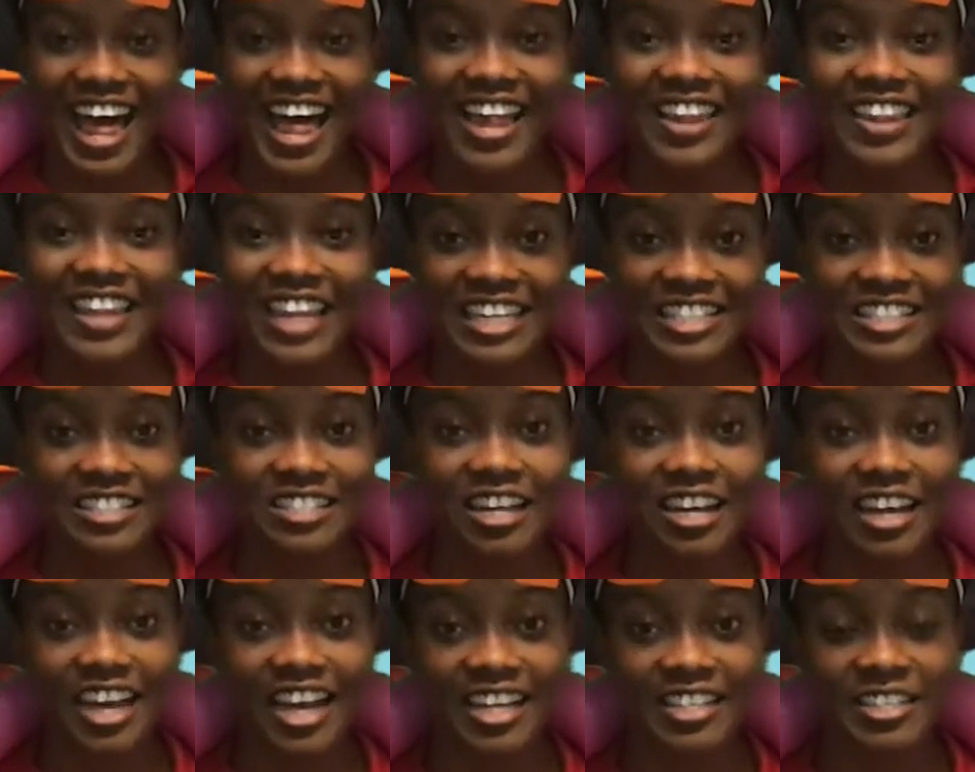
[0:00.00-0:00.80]
Let's
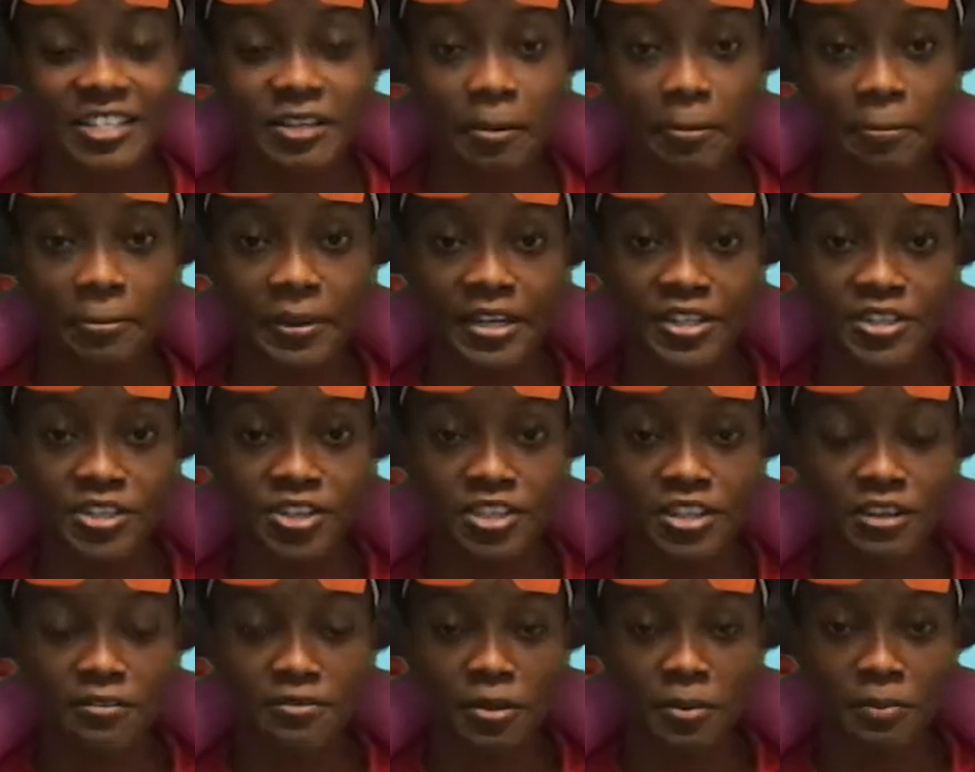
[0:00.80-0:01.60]
look at some
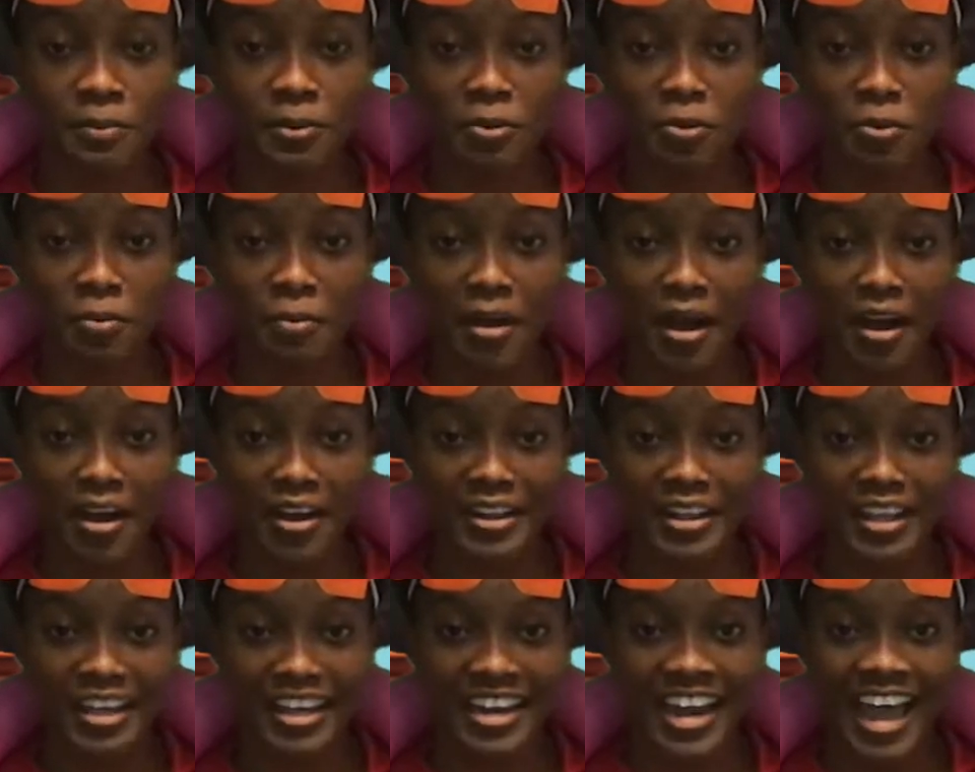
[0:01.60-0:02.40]
pictures of the blue
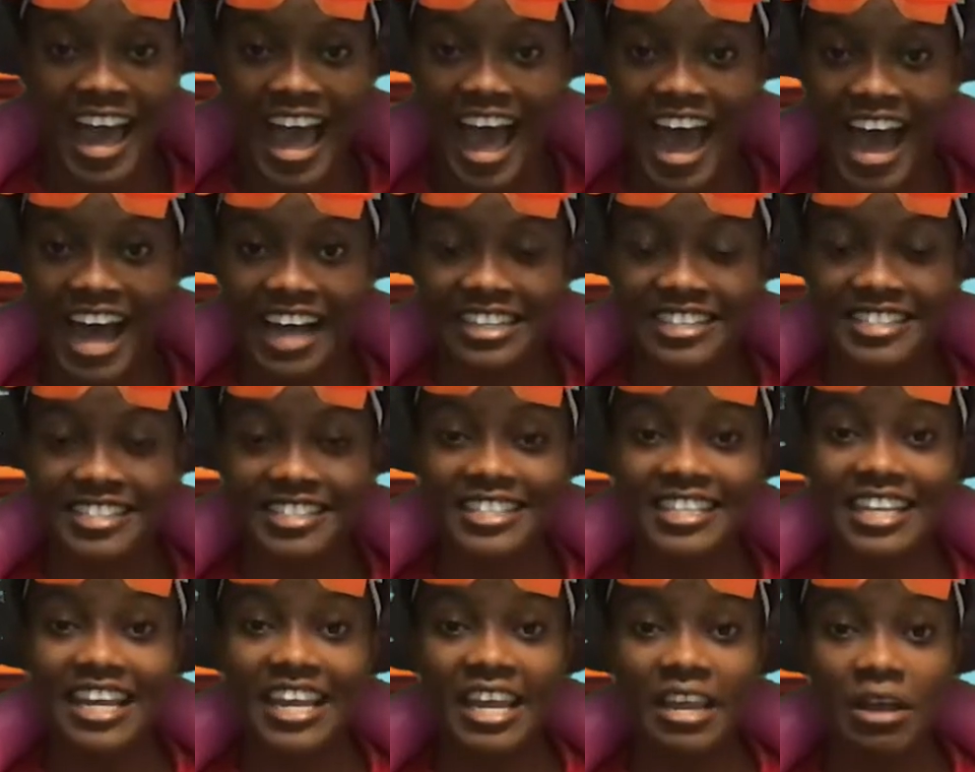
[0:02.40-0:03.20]
marlin and
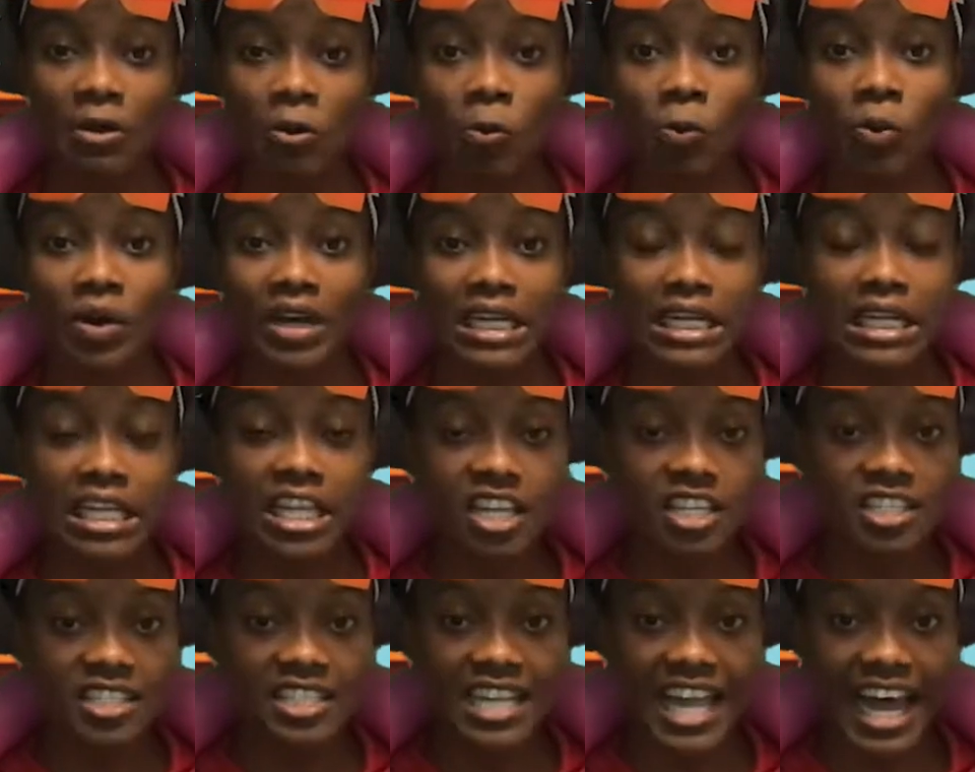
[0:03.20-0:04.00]
see what it
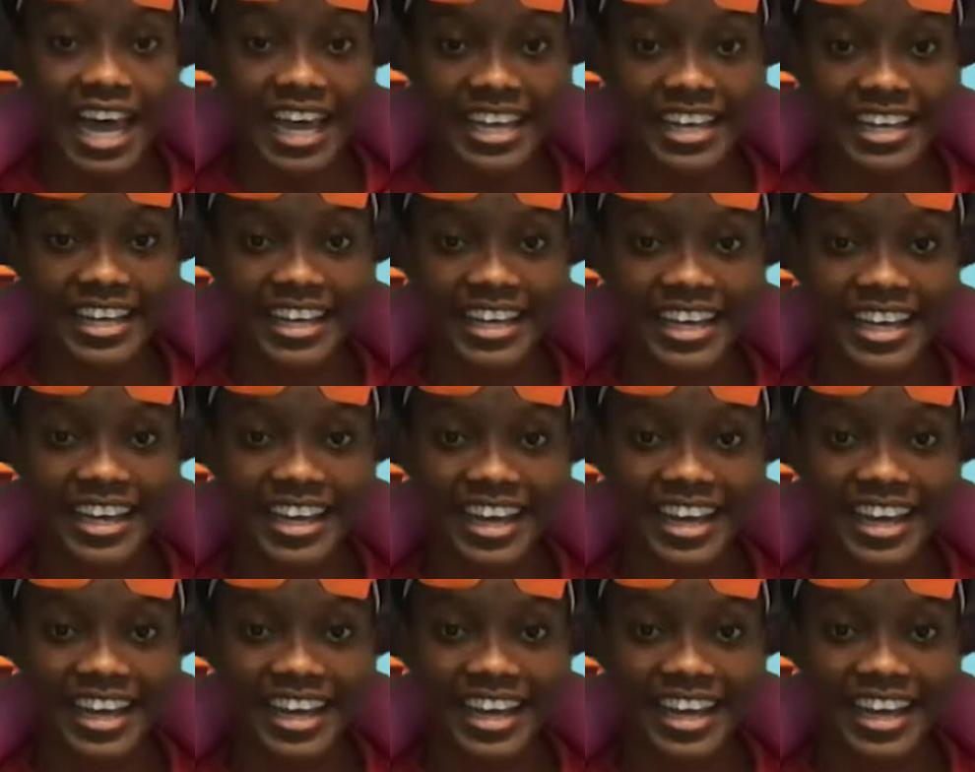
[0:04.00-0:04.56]
looks like.